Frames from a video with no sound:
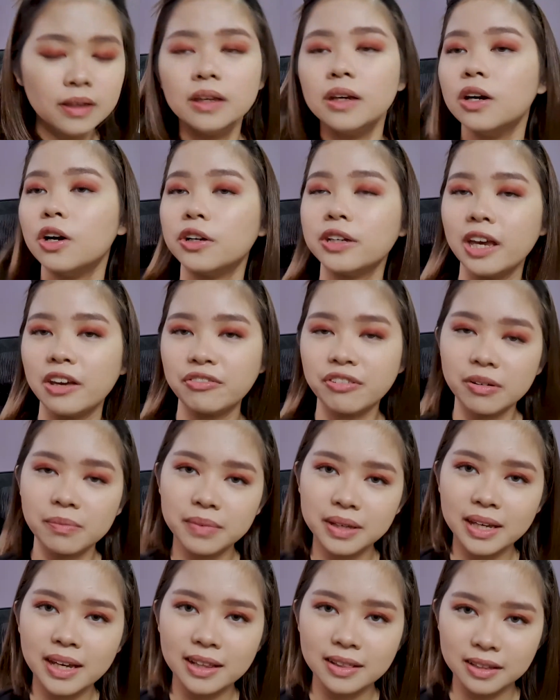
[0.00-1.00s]
Okay, for
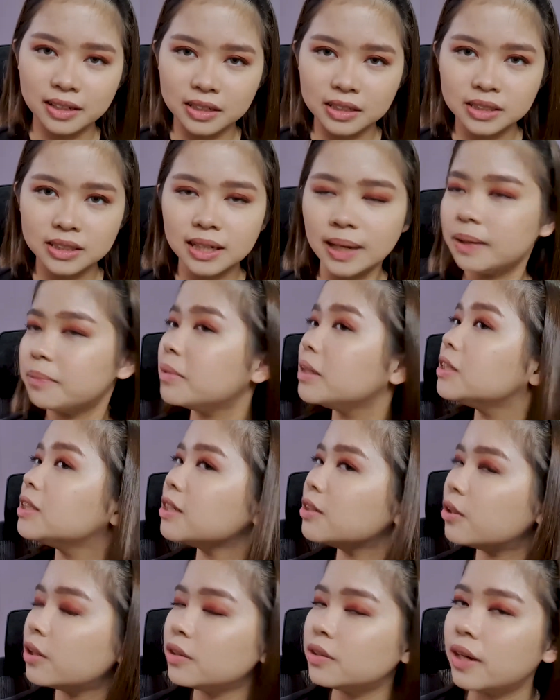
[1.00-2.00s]
me at least, I'm
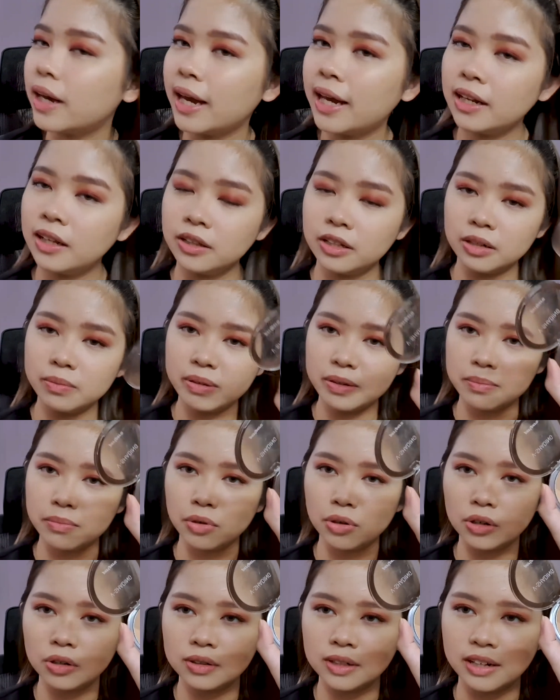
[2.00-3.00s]
actually going to add a little bit
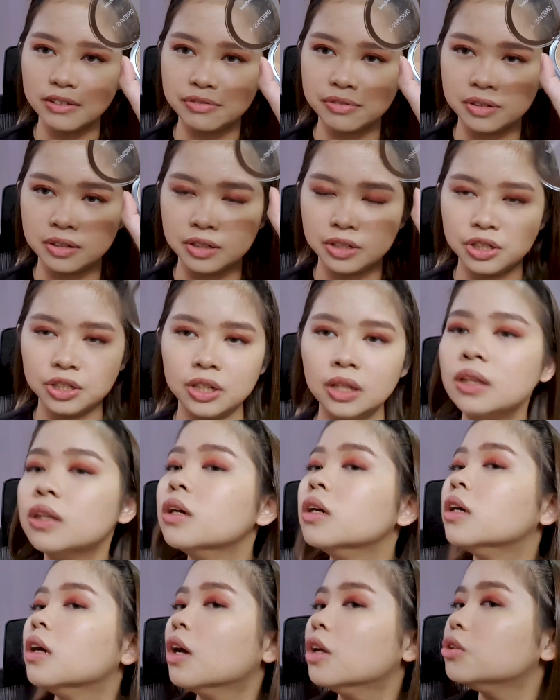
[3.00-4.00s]
more
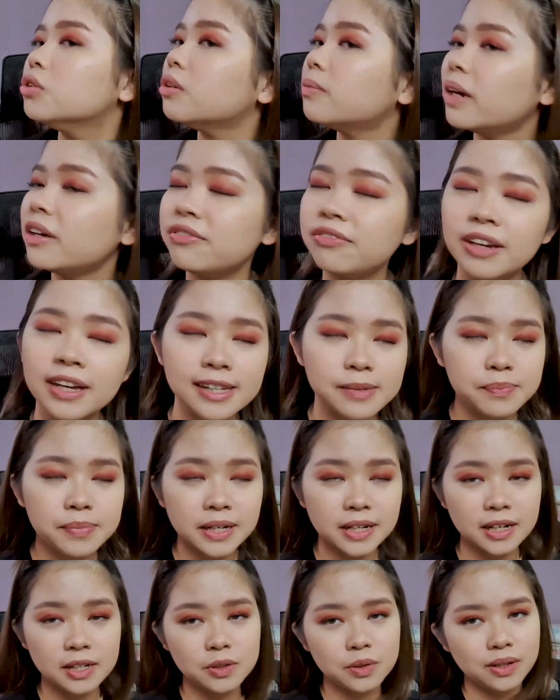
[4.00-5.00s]
definition to my face
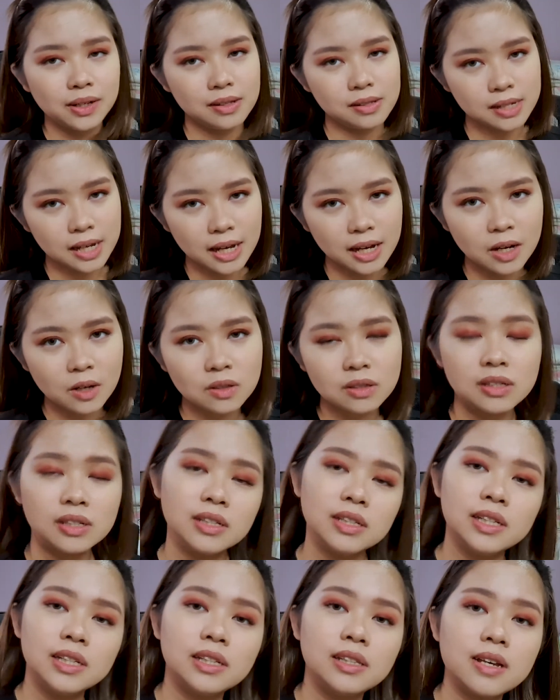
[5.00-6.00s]
because you can tell
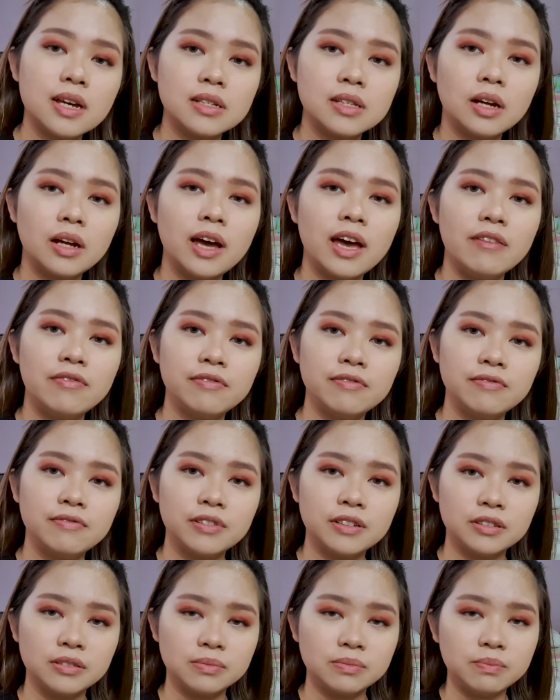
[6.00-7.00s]
sis does not have
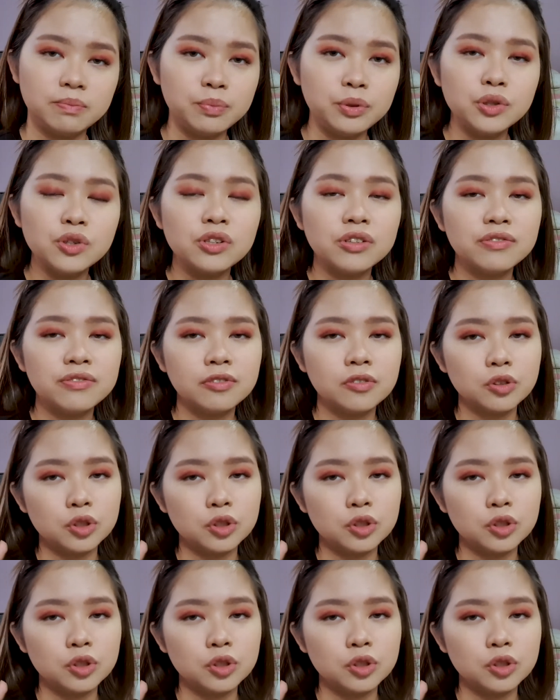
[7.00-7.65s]
a beautiful